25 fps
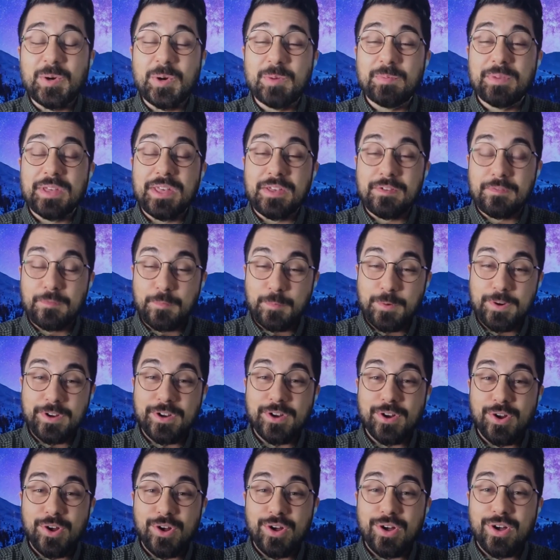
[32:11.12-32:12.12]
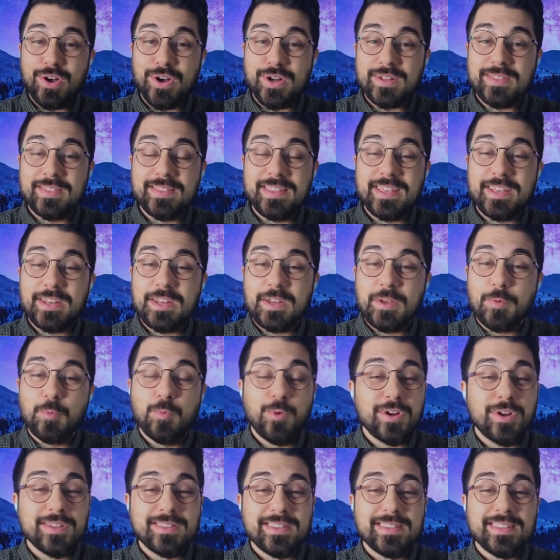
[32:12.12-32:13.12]
If we're not, then
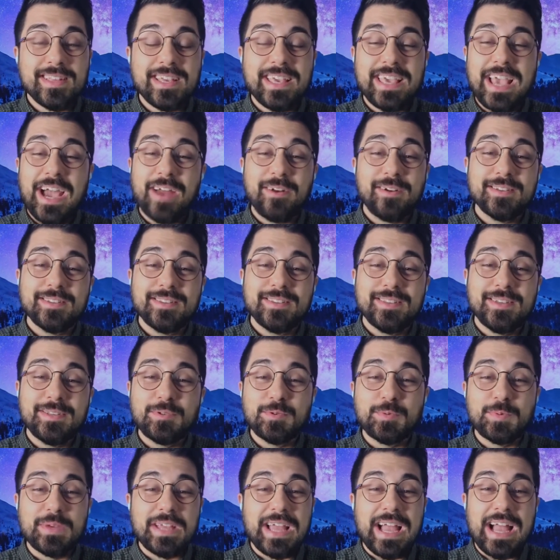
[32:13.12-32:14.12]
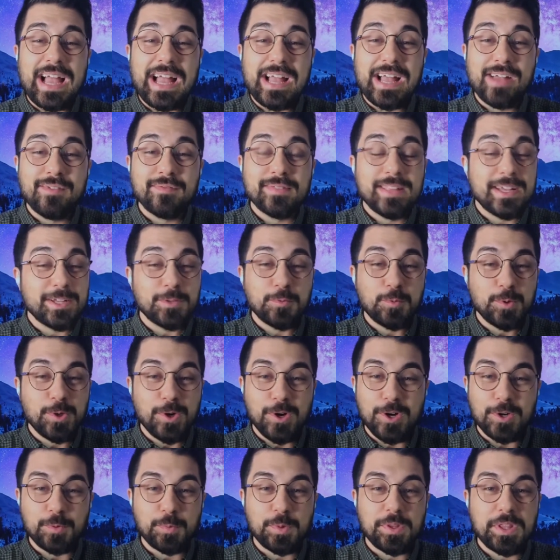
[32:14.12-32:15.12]
what guarantee do we have that we
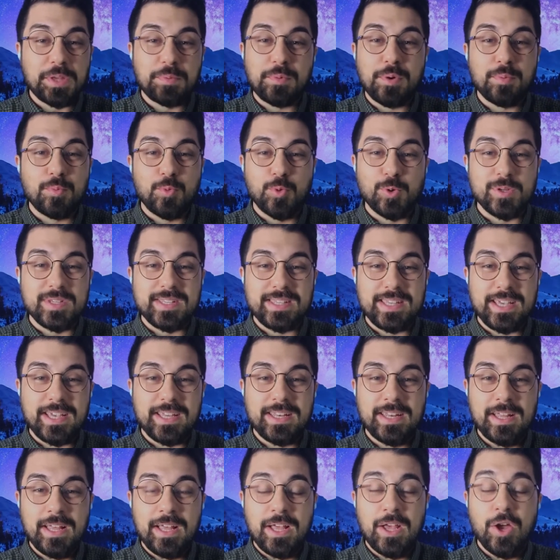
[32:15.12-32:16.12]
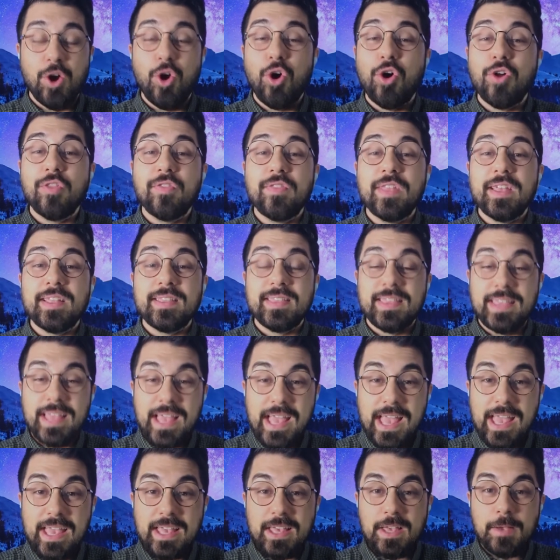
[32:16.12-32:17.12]
are with Imam Hussein on the
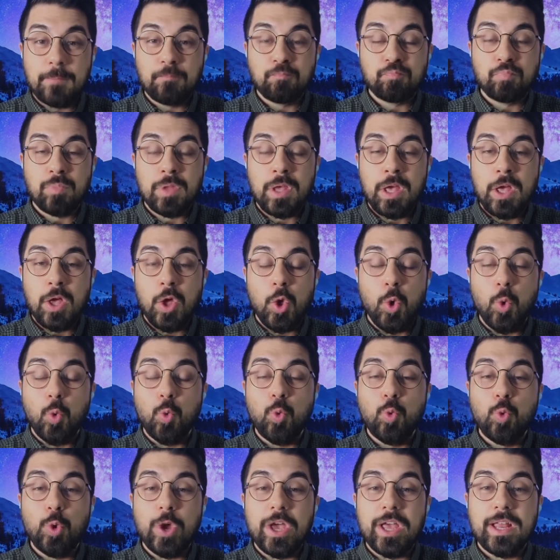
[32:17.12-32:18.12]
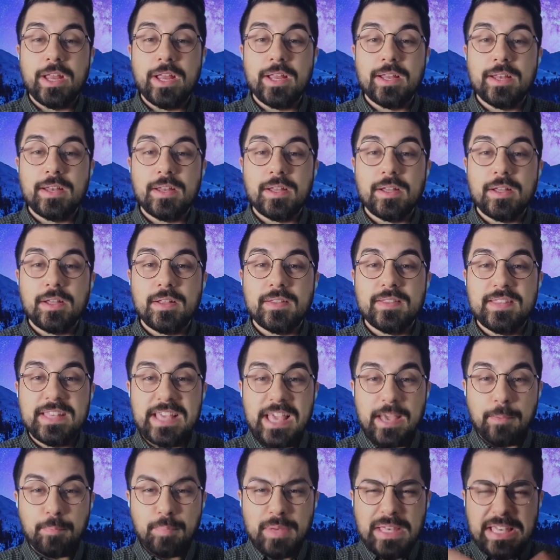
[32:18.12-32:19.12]
day when the
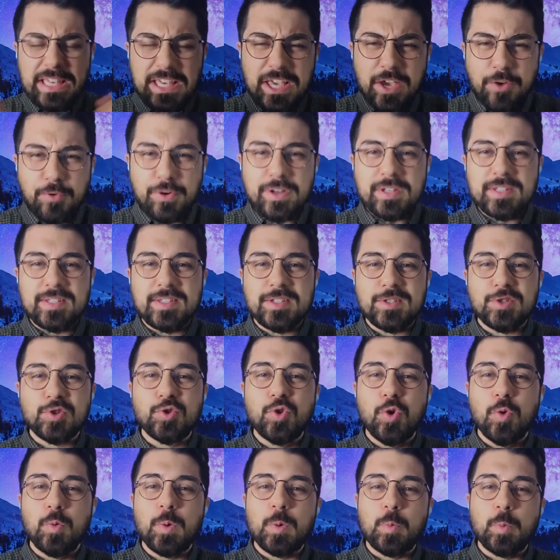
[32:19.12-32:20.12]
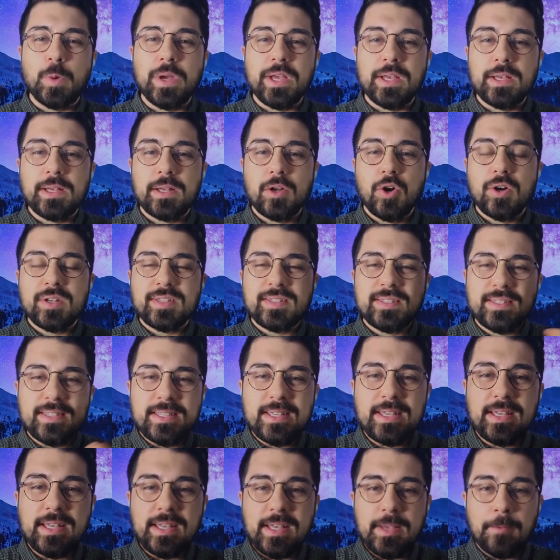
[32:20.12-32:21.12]
appearances go away? Because
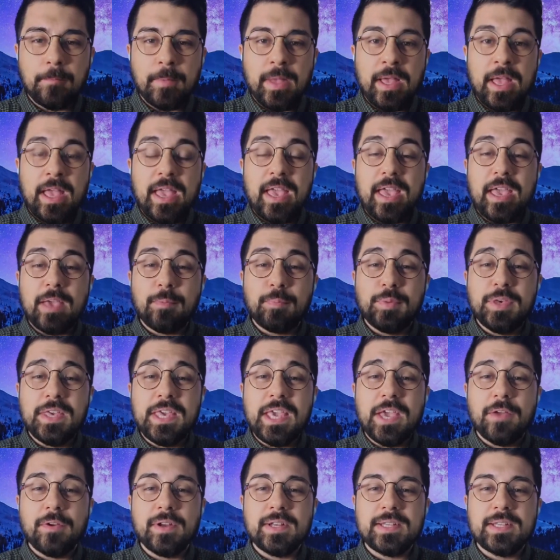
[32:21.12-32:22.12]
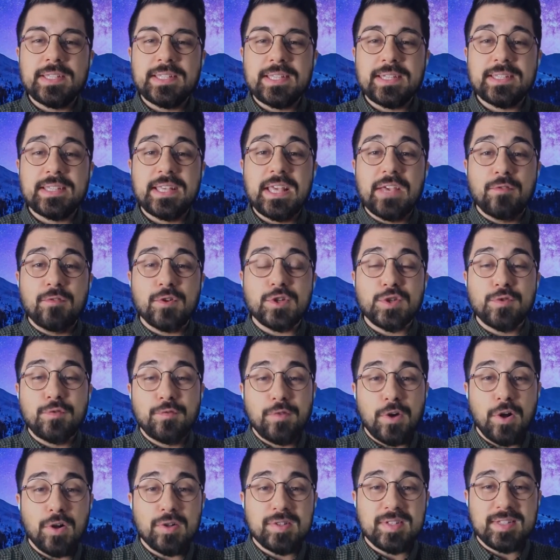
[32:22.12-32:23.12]
see, appearances give us
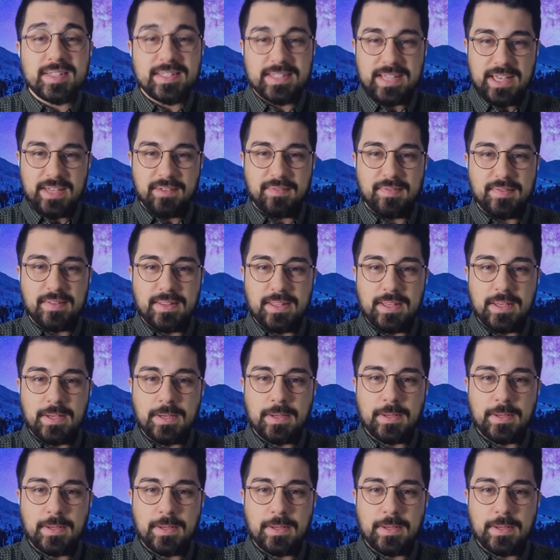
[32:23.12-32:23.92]
false safety.